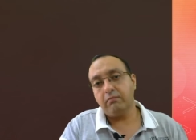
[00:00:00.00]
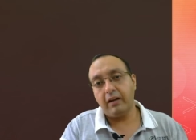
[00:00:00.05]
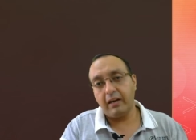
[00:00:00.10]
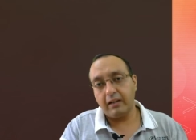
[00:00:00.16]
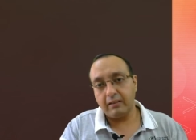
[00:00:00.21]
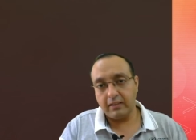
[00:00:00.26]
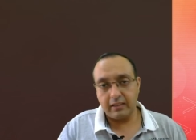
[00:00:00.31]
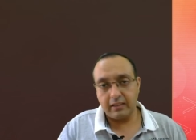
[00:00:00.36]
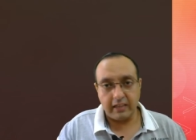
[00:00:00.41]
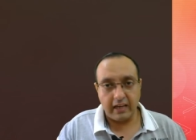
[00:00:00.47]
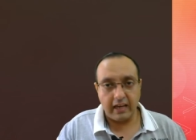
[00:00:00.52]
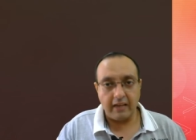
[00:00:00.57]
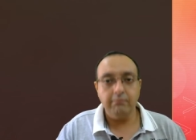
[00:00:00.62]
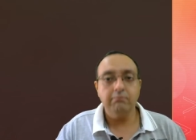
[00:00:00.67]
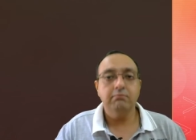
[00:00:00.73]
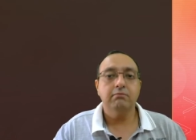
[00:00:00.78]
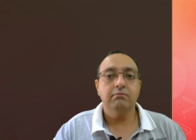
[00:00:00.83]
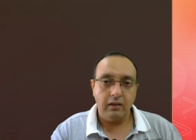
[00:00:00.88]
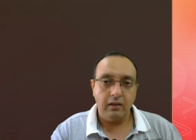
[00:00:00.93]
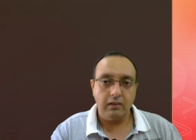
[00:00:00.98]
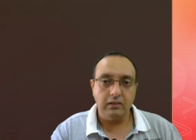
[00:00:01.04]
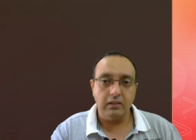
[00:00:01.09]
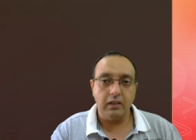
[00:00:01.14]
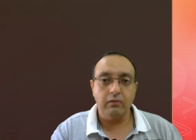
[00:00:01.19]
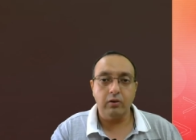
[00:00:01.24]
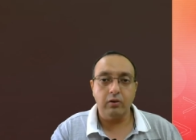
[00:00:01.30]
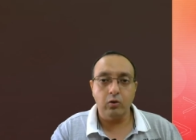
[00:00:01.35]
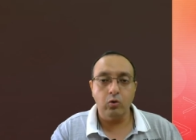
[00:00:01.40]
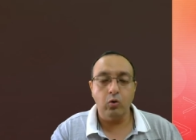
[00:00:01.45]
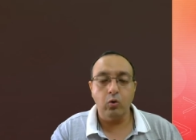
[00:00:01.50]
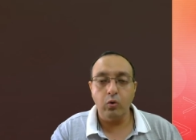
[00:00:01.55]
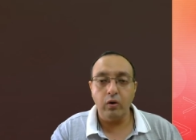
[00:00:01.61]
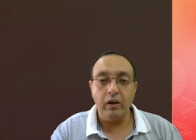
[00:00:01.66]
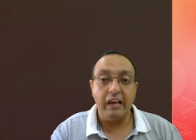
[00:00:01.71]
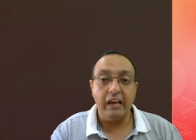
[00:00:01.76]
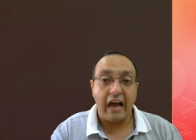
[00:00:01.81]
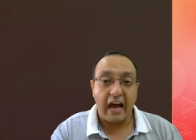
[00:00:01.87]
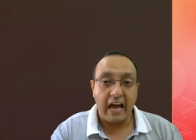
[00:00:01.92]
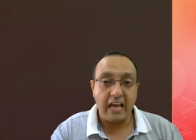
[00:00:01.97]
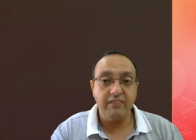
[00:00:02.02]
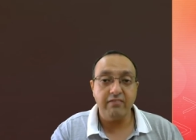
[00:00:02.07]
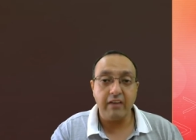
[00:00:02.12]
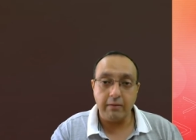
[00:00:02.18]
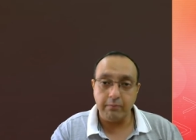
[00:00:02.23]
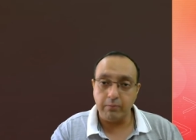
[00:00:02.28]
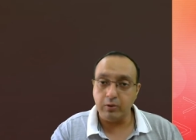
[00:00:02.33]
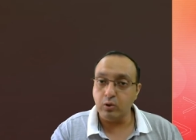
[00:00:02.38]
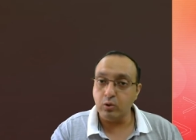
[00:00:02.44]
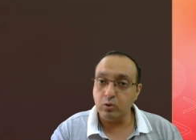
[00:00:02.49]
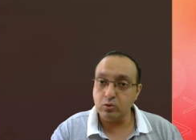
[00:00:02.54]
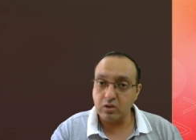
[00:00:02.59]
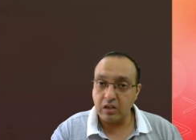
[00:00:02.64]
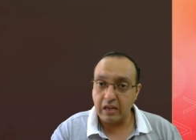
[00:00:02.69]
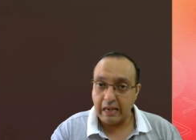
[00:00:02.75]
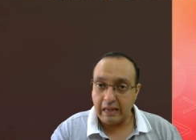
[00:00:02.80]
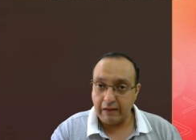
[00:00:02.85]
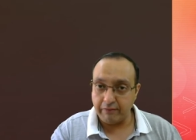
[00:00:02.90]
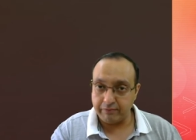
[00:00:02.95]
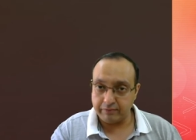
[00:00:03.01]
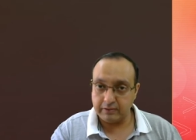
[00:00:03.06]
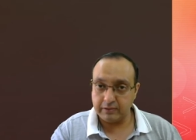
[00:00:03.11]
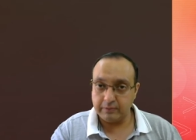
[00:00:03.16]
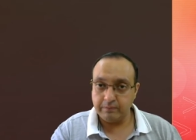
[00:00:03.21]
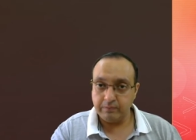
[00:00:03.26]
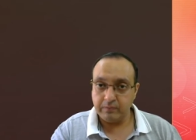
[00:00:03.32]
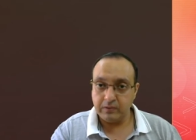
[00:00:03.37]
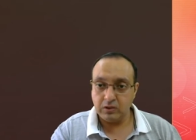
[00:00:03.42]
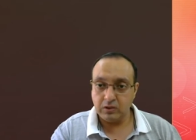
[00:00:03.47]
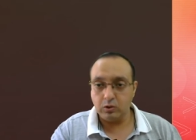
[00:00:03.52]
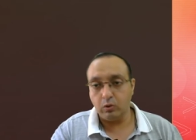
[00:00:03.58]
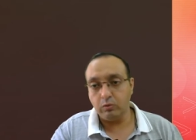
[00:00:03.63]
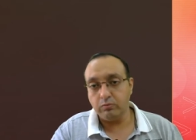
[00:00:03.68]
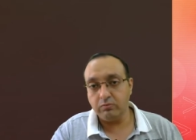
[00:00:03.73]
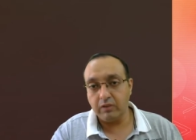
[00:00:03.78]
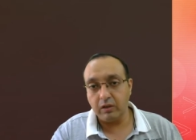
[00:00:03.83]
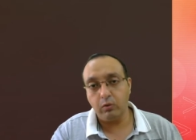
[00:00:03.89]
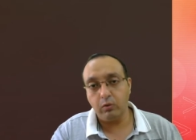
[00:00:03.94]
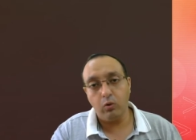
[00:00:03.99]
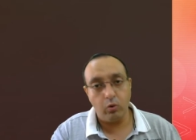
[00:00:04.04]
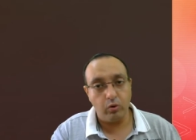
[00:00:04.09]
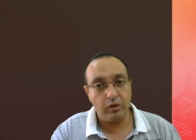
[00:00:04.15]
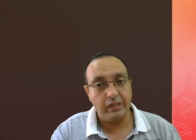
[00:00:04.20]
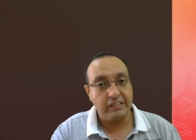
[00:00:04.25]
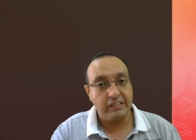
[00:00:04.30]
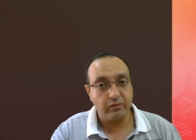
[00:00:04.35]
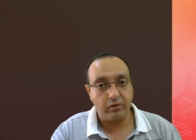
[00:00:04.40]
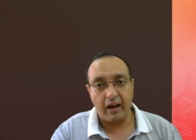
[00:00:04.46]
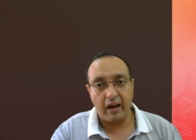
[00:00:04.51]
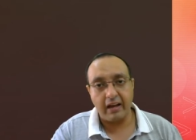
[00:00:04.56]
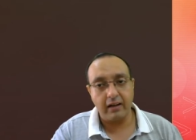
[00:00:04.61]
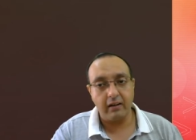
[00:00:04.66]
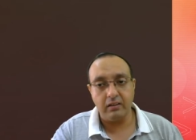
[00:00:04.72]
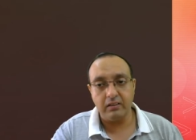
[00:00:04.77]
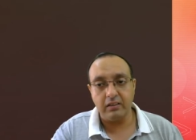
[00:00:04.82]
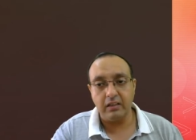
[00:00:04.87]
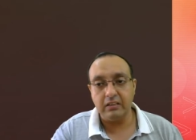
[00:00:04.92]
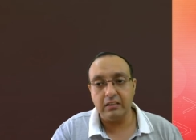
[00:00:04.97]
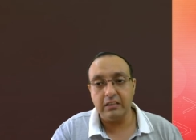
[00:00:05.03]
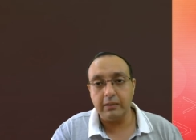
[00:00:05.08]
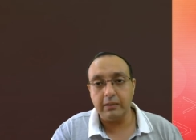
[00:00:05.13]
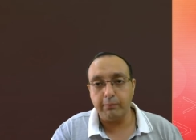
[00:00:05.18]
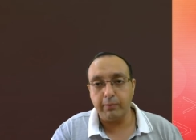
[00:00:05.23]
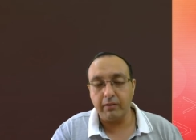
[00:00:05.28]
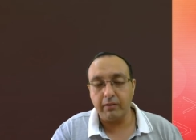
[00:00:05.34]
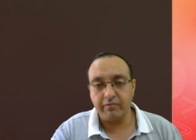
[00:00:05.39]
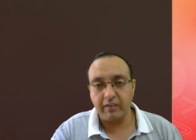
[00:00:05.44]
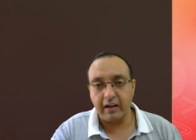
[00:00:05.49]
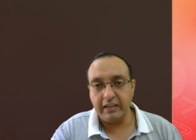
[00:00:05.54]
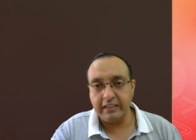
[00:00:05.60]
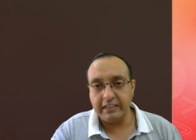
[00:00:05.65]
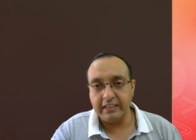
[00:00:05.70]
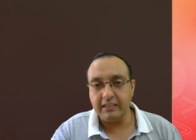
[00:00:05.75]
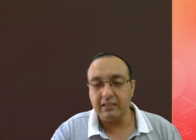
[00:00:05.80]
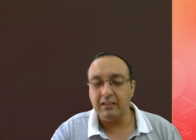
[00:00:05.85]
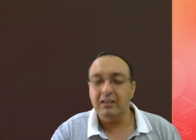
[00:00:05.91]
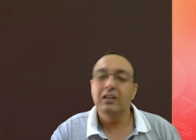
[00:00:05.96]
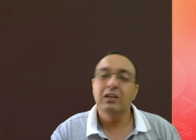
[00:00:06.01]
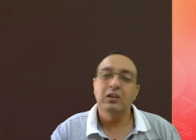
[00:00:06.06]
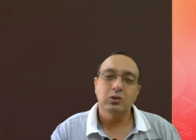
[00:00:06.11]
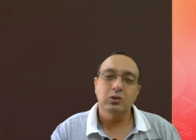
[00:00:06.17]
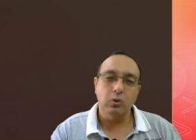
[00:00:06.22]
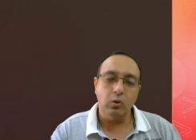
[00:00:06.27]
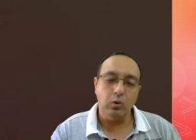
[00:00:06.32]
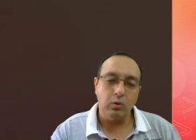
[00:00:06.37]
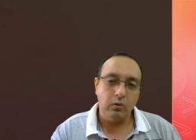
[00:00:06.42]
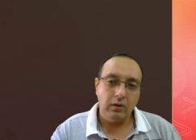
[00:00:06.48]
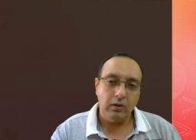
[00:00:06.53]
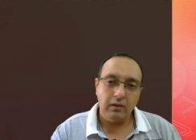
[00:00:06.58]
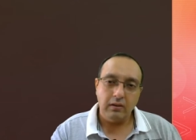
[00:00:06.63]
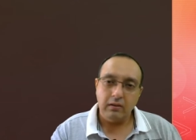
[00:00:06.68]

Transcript: At that time there were no live embryos left, so they could only track until DPF19. So